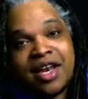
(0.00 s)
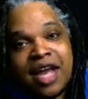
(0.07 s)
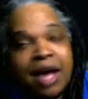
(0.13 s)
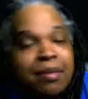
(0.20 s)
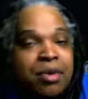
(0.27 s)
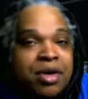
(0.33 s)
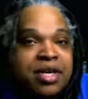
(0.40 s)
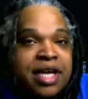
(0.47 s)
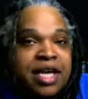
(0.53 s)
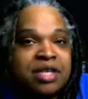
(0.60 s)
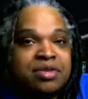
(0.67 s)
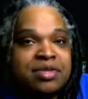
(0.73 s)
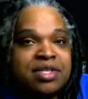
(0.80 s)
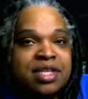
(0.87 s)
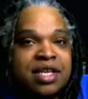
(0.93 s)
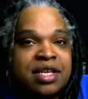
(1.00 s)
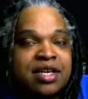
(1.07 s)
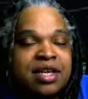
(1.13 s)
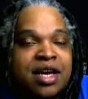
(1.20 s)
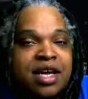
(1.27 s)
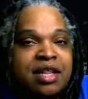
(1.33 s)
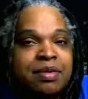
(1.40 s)
Not more dangerous
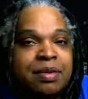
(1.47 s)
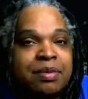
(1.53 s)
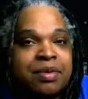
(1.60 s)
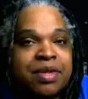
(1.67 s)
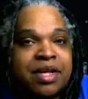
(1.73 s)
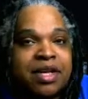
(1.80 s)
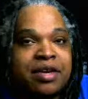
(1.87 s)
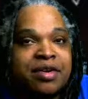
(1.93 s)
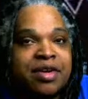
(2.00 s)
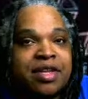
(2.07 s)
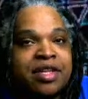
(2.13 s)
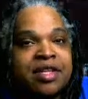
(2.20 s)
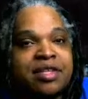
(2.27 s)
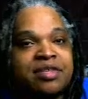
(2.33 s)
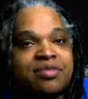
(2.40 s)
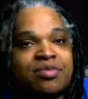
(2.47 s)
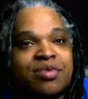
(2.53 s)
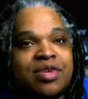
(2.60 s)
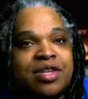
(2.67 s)
than the other people that are in this